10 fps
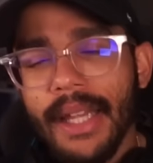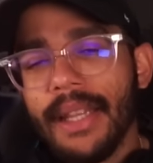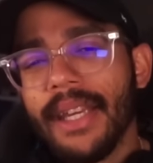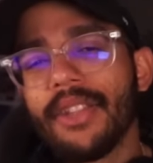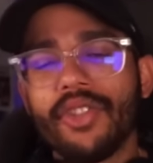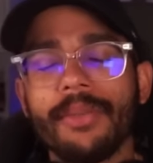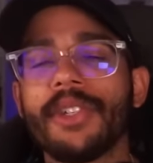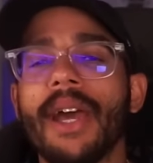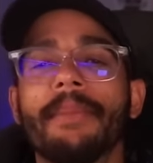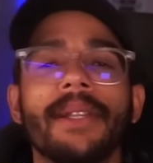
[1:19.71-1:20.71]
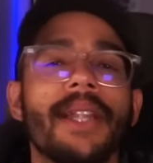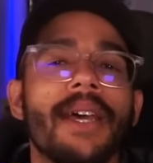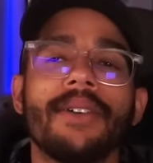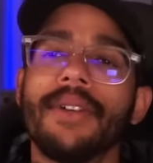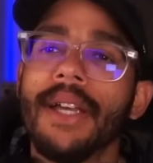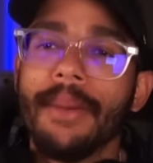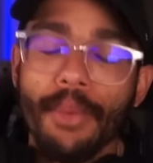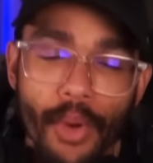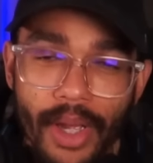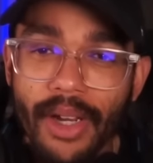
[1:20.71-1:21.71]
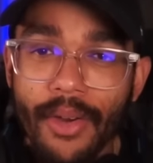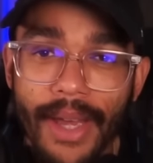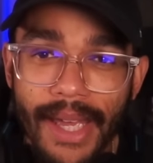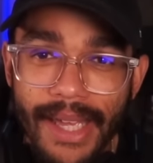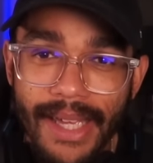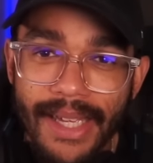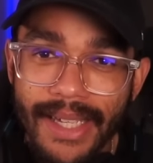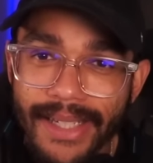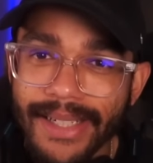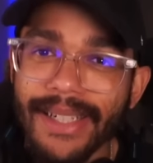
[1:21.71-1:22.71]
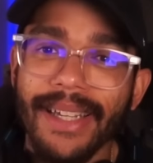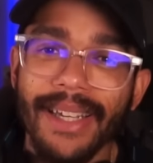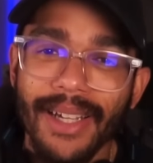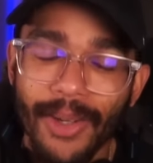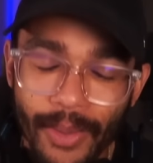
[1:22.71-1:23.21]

Link in the description down below. But we're going to go ahead.